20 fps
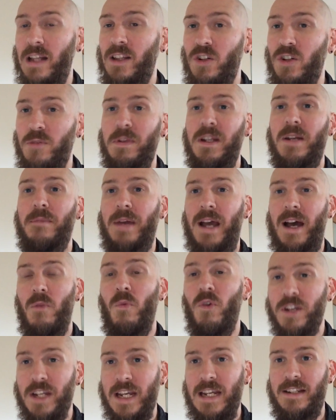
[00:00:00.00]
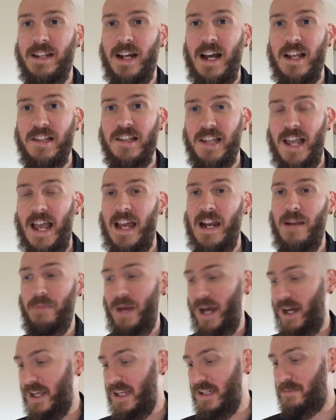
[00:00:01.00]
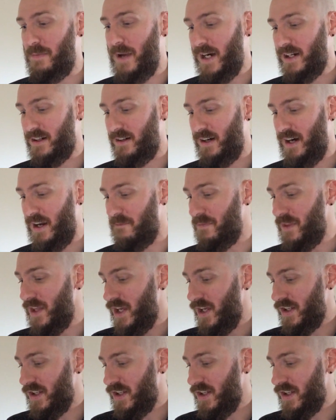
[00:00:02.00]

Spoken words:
a little bit about what he does and about his background.